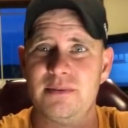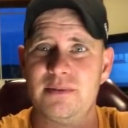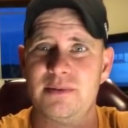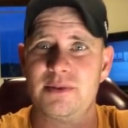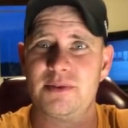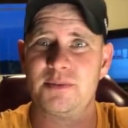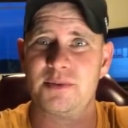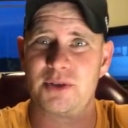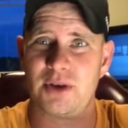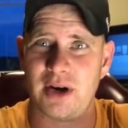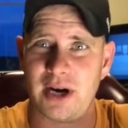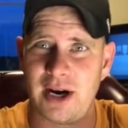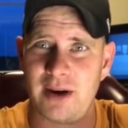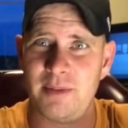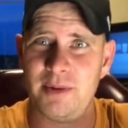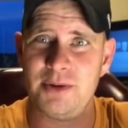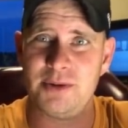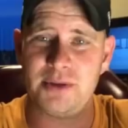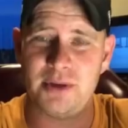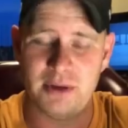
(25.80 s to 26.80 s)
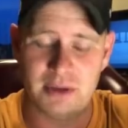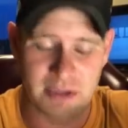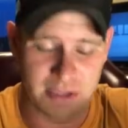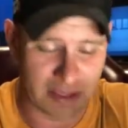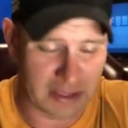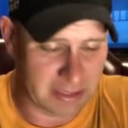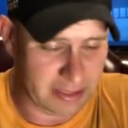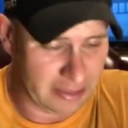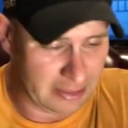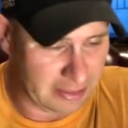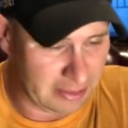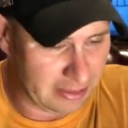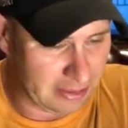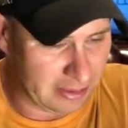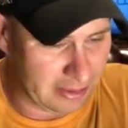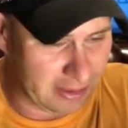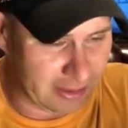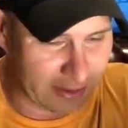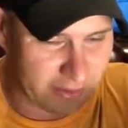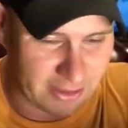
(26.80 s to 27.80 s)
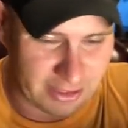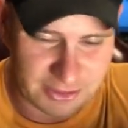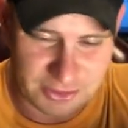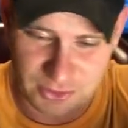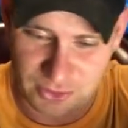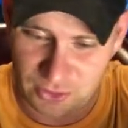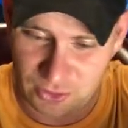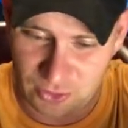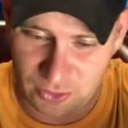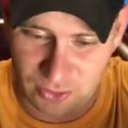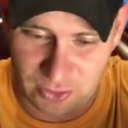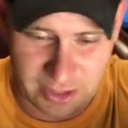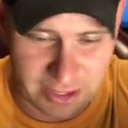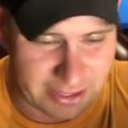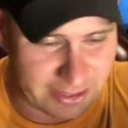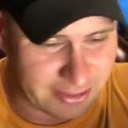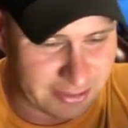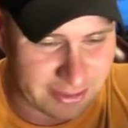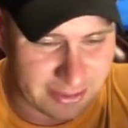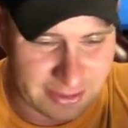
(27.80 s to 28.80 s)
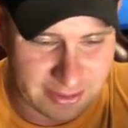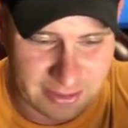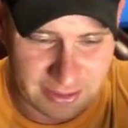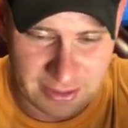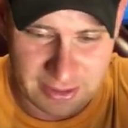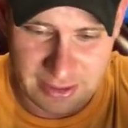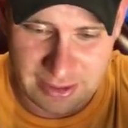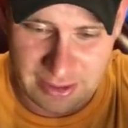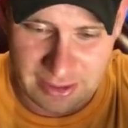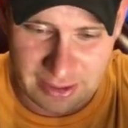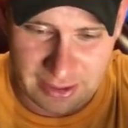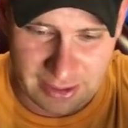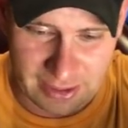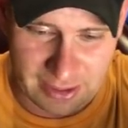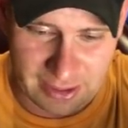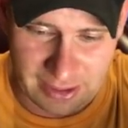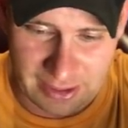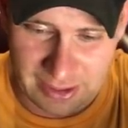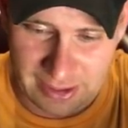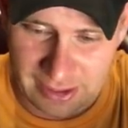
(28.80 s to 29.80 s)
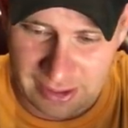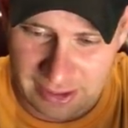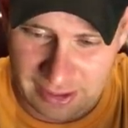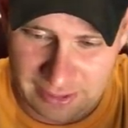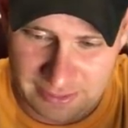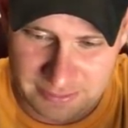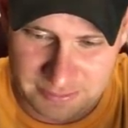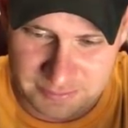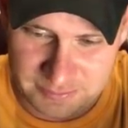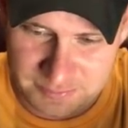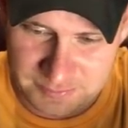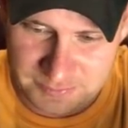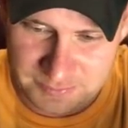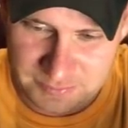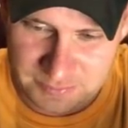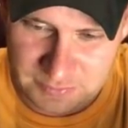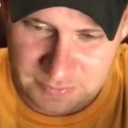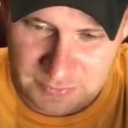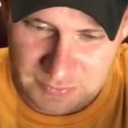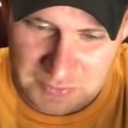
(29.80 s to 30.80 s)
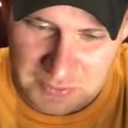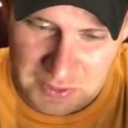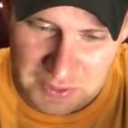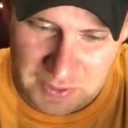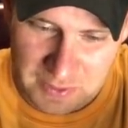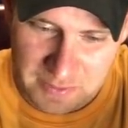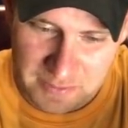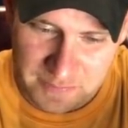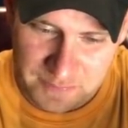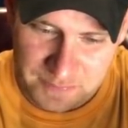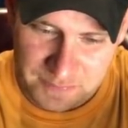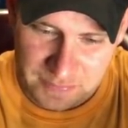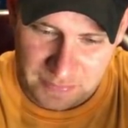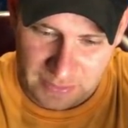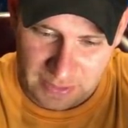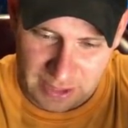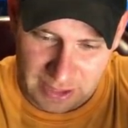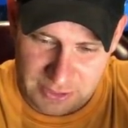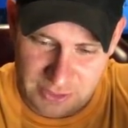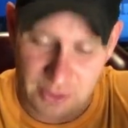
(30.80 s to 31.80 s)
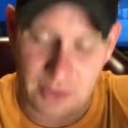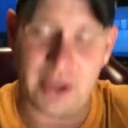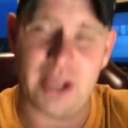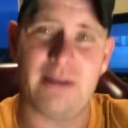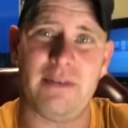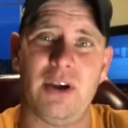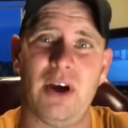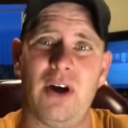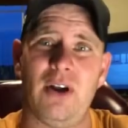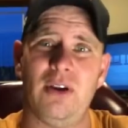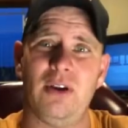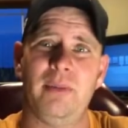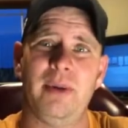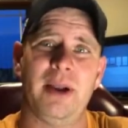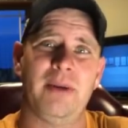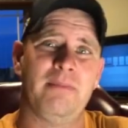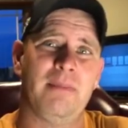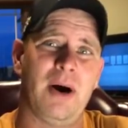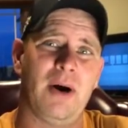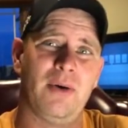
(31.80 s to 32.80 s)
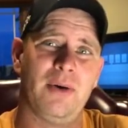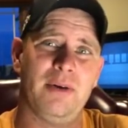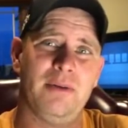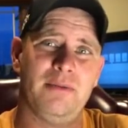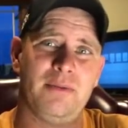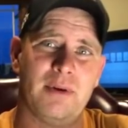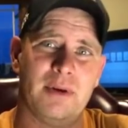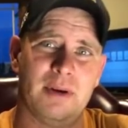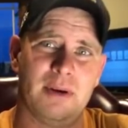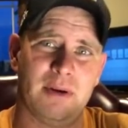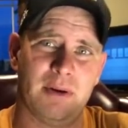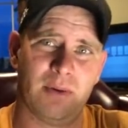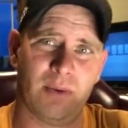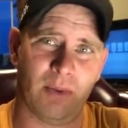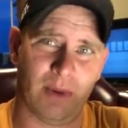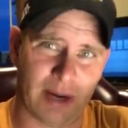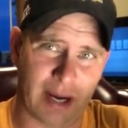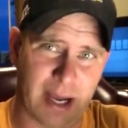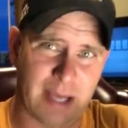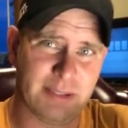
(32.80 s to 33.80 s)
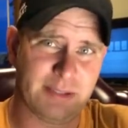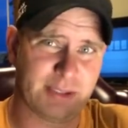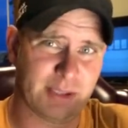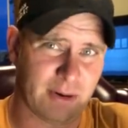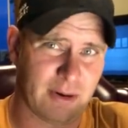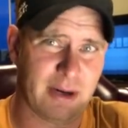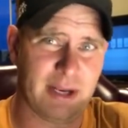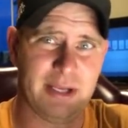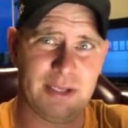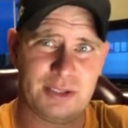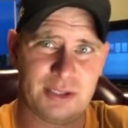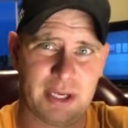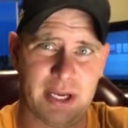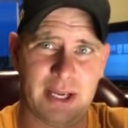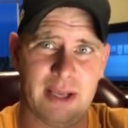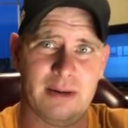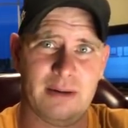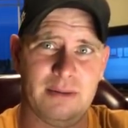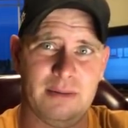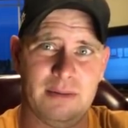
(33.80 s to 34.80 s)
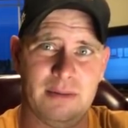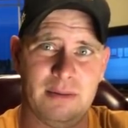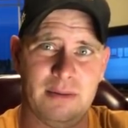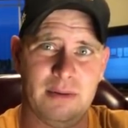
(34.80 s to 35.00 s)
subscribers. That's great. I was gonna give you all a little bit of motive. When I started this channel,